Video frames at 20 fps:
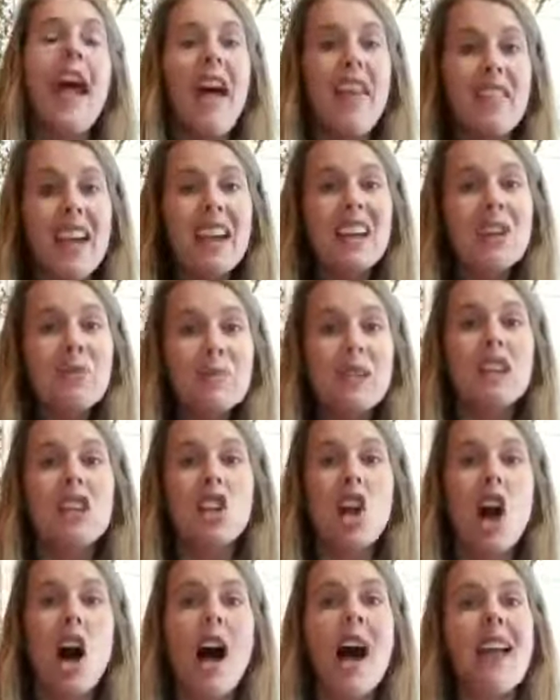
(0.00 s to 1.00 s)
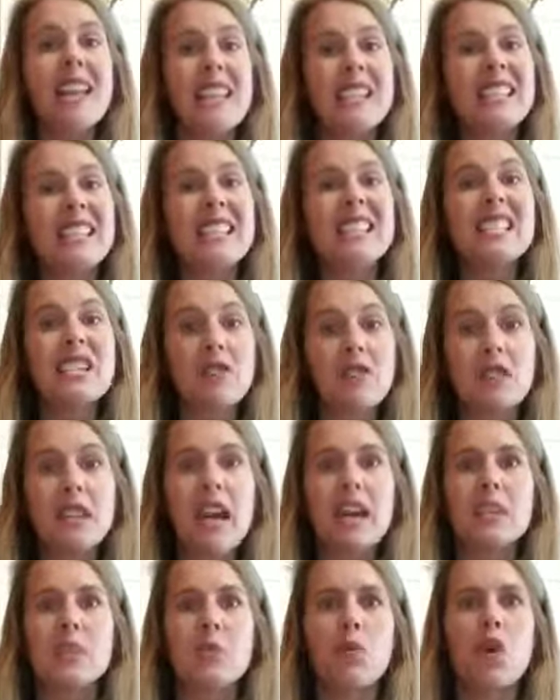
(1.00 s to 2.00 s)
and that can be a lot, and it's easy for
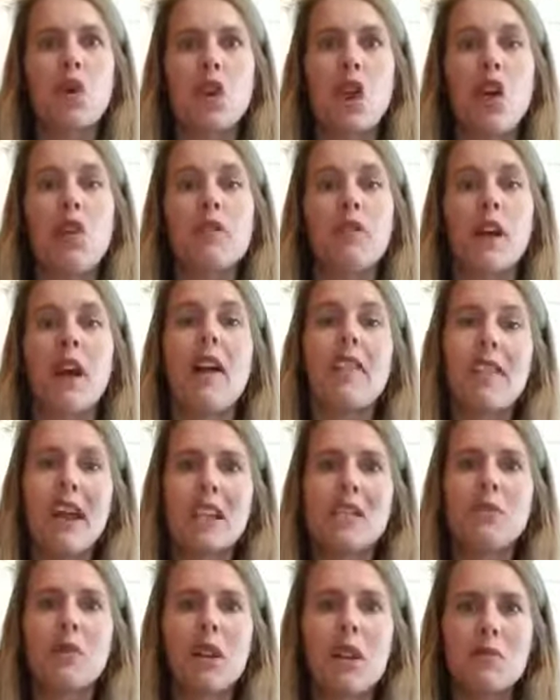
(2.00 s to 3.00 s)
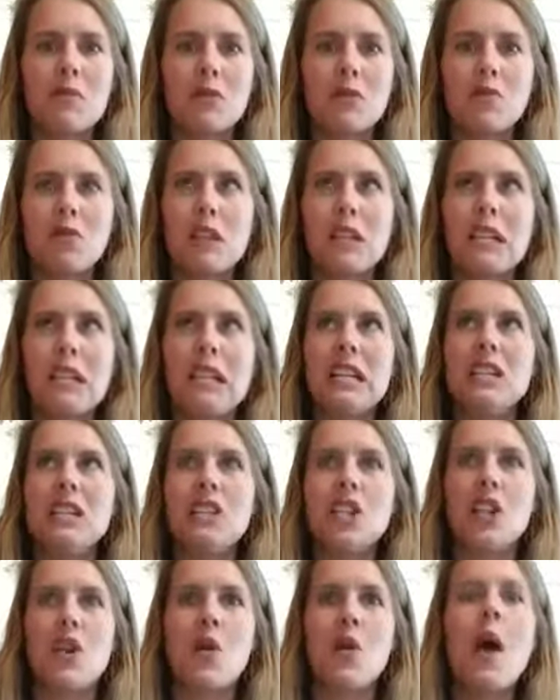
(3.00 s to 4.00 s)
that to boil over, and that's what he was running
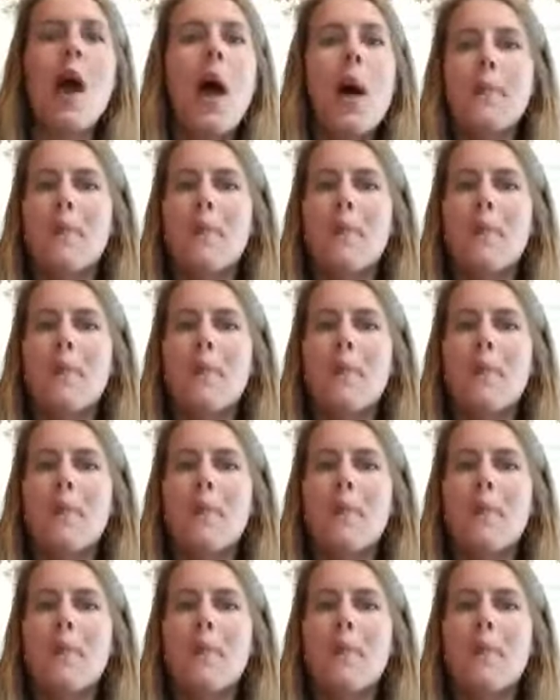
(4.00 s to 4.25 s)
into.